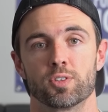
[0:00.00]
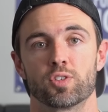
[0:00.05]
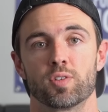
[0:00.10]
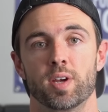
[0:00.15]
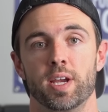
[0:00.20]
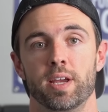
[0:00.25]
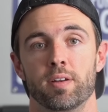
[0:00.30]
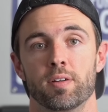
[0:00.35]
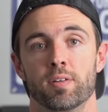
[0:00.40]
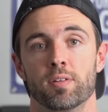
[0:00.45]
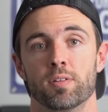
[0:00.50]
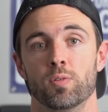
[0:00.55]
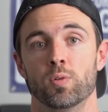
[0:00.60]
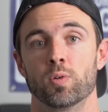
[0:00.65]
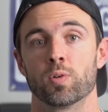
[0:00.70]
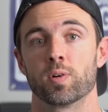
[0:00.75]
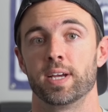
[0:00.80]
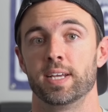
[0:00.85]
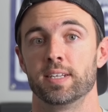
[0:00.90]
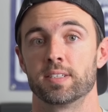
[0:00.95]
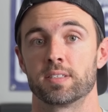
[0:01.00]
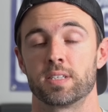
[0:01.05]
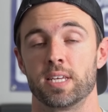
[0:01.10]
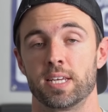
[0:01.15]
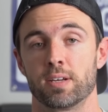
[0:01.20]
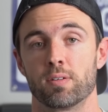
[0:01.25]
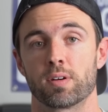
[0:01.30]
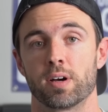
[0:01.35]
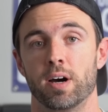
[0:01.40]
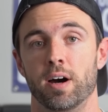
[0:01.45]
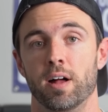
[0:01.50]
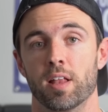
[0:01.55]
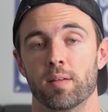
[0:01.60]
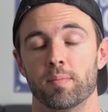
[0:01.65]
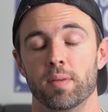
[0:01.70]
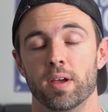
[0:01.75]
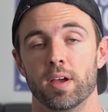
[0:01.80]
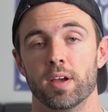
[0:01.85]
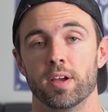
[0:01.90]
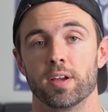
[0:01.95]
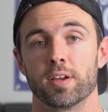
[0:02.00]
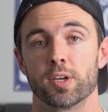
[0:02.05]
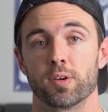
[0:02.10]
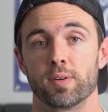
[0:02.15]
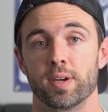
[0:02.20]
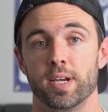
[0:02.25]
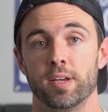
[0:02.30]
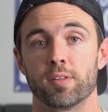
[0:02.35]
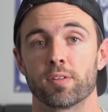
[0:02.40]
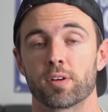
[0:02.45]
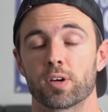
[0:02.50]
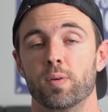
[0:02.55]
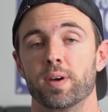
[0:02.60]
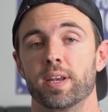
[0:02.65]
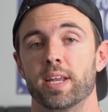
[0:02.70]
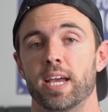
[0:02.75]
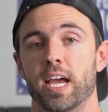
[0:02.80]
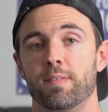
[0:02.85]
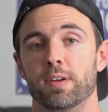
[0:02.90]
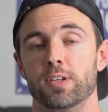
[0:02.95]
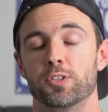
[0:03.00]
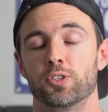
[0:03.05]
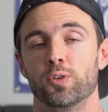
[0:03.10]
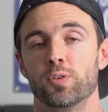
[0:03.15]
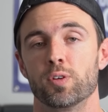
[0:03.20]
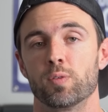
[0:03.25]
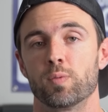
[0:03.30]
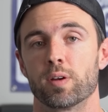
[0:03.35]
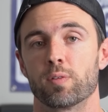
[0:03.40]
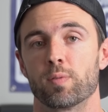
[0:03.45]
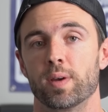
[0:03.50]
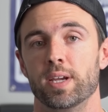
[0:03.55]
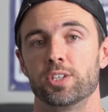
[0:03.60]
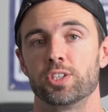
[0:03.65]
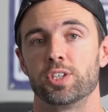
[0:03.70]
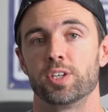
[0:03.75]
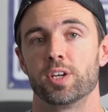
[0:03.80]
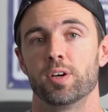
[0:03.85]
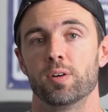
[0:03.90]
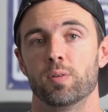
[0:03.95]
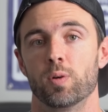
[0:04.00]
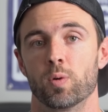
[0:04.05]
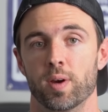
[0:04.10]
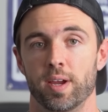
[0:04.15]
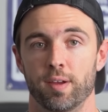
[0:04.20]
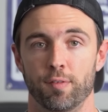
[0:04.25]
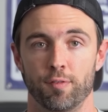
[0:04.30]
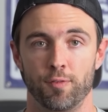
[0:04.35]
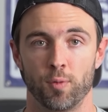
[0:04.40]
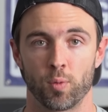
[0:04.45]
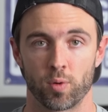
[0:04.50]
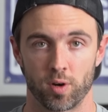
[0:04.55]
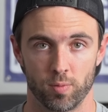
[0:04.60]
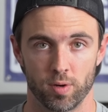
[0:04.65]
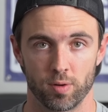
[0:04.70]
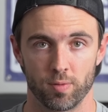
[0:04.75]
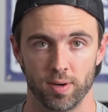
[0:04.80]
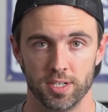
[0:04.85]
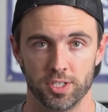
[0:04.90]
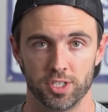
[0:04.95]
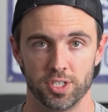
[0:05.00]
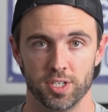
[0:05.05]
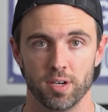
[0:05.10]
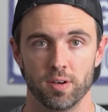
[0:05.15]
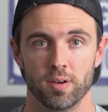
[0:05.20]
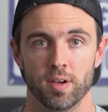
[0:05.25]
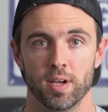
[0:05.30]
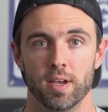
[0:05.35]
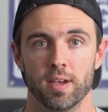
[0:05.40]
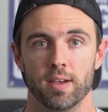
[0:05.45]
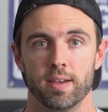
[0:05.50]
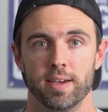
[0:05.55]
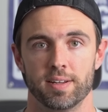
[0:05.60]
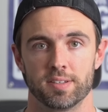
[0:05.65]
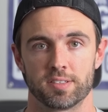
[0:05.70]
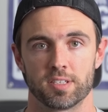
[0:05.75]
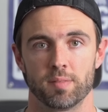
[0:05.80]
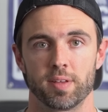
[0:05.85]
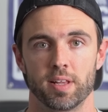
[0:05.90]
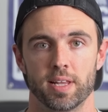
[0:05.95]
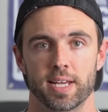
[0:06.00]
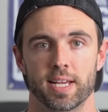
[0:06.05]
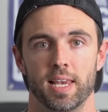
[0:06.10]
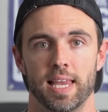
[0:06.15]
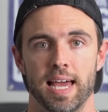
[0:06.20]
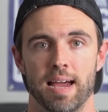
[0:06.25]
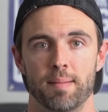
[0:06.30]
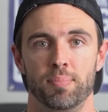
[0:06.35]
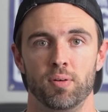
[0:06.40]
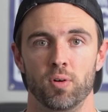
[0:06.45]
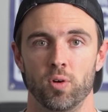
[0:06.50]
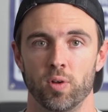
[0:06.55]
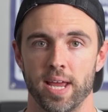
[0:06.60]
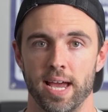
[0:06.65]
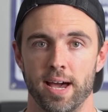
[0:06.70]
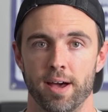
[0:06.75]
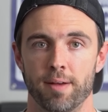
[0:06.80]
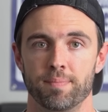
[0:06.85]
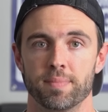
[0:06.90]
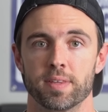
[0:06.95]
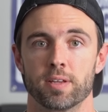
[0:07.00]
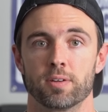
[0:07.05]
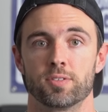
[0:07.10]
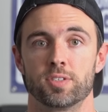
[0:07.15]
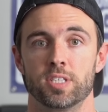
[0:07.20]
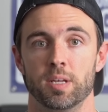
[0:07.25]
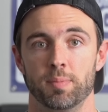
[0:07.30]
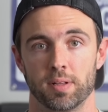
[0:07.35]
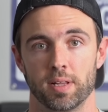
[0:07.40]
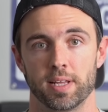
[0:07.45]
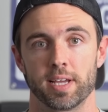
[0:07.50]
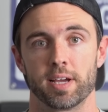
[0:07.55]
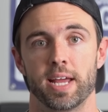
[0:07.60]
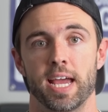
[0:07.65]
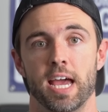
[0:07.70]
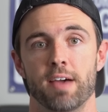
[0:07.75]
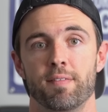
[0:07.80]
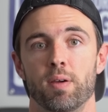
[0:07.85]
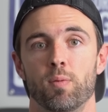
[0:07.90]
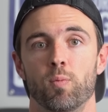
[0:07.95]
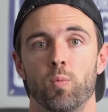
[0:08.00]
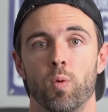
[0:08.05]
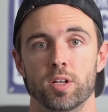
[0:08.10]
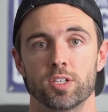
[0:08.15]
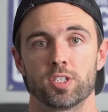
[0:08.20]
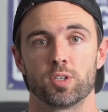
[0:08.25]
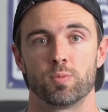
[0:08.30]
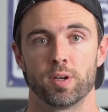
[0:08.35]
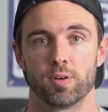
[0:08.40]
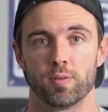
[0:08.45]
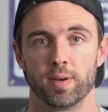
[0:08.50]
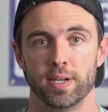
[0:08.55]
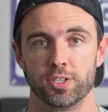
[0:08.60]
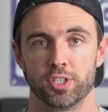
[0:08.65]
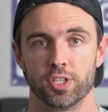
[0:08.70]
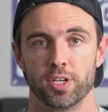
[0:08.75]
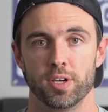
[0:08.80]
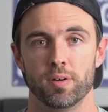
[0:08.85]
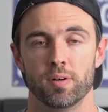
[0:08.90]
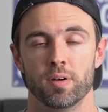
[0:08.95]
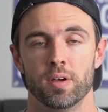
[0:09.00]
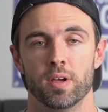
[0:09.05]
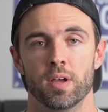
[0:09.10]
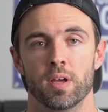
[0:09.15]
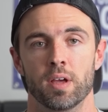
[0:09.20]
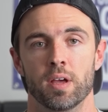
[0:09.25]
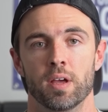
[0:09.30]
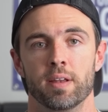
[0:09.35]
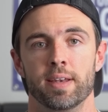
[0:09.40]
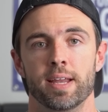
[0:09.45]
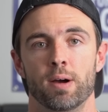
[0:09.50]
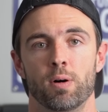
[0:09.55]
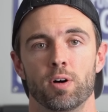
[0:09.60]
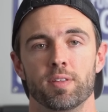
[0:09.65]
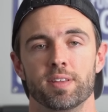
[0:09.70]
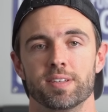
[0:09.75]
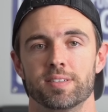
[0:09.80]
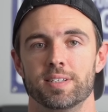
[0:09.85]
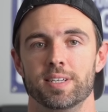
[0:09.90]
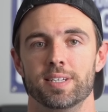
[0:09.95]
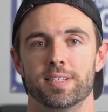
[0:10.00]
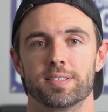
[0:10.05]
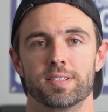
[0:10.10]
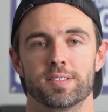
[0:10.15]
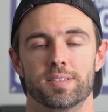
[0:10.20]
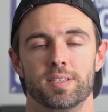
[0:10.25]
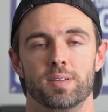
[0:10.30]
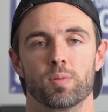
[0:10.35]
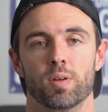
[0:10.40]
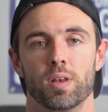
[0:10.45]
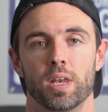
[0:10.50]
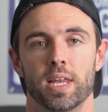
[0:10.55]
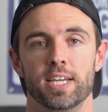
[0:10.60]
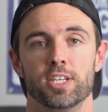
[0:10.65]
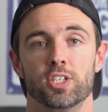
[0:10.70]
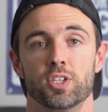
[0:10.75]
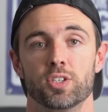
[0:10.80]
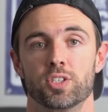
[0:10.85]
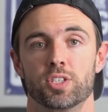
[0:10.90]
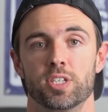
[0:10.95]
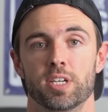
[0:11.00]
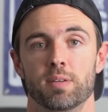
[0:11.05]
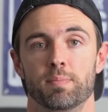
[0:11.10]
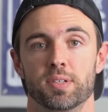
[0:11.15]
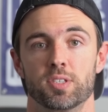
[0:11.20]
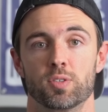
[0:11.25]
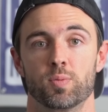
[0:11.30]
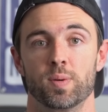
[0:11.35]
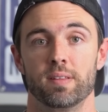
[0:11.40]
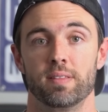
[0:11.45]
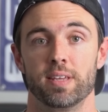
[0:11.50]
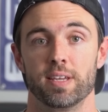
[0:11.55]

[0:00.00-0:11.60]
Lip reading: trainer or a single column, you're either going to have a 2-to-1 ratio or a 4-to-1 ratio. And on something like a lat pull down, you're typically going to have a 1-to-1 ratio. Now, all this is the relationship between